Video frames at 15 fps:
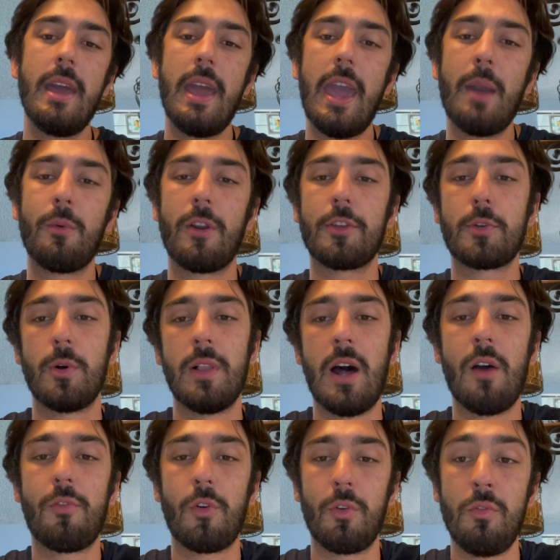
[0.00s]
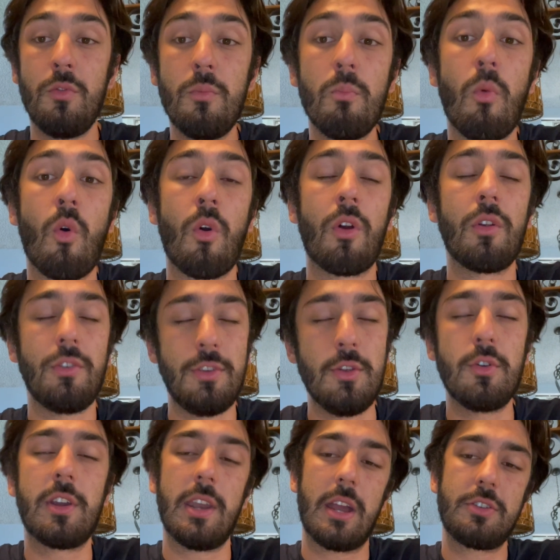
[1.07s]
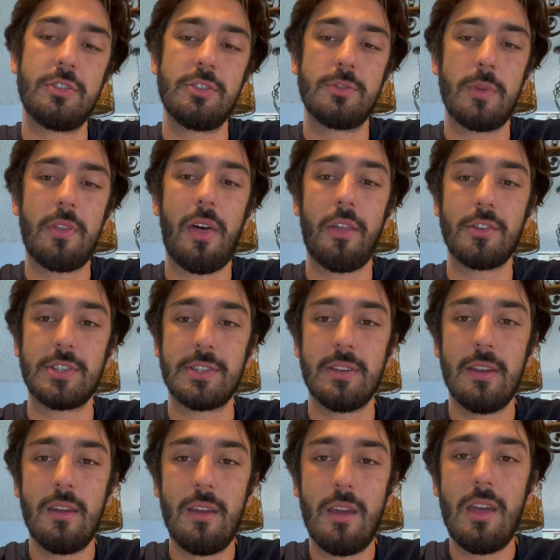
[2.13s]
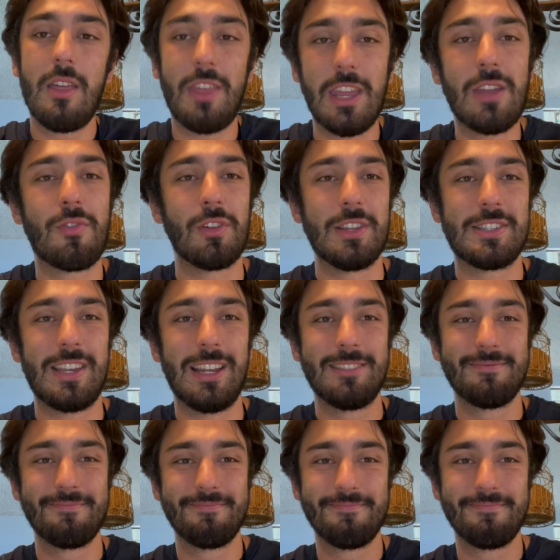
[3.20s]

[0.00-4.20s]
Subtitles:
and would also allow for more new connections with others. Thank you for listening.